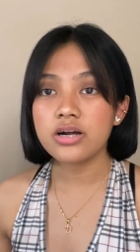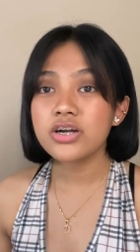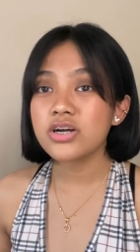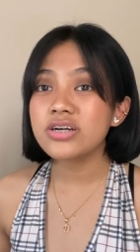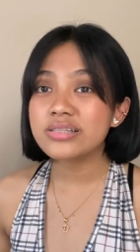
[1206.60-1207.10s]

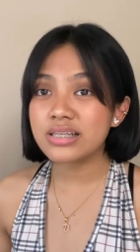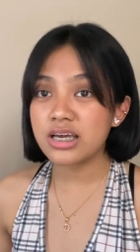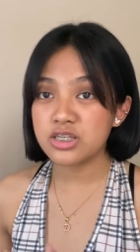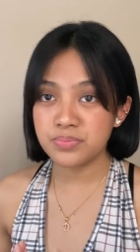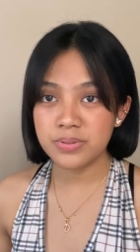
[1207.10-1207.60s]
currently
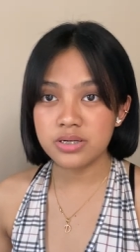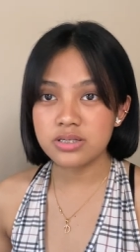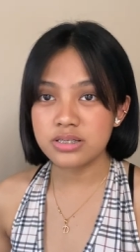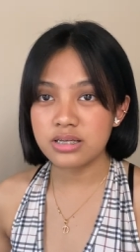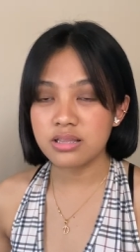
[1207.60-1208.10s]

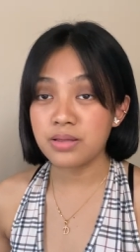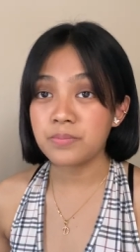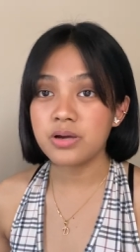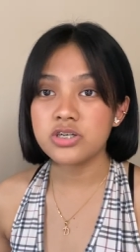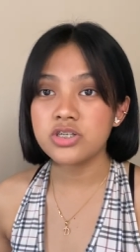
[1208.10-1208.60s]
experiencing
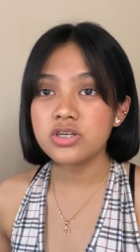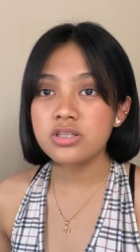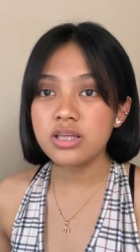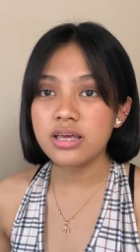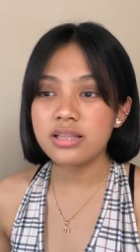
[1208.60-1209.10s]

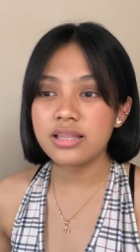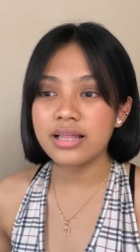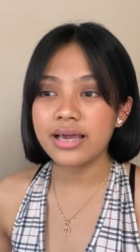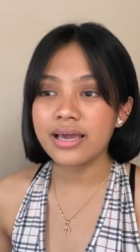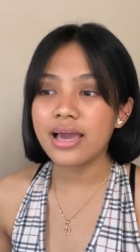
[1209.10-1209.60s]
depression, and
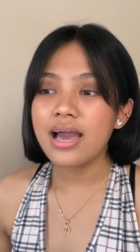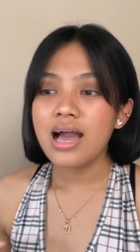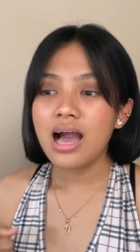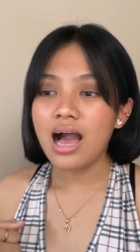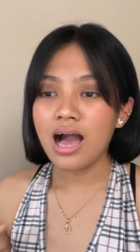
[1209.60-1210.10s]
like
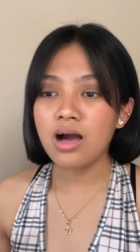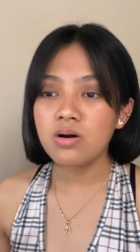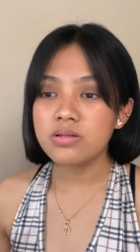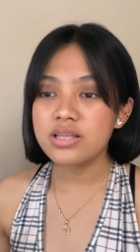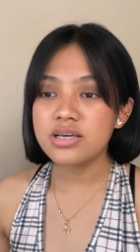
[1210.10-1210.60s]

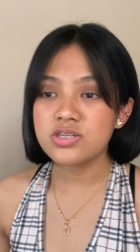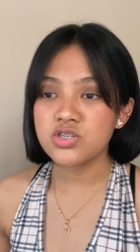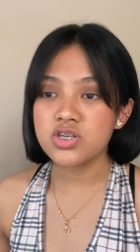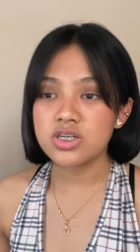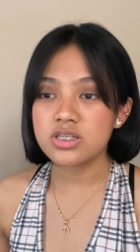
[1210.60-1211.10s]
how they
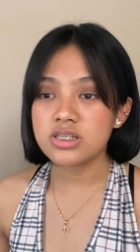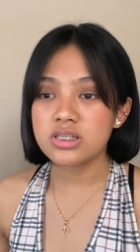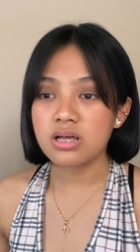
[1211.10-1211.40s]
just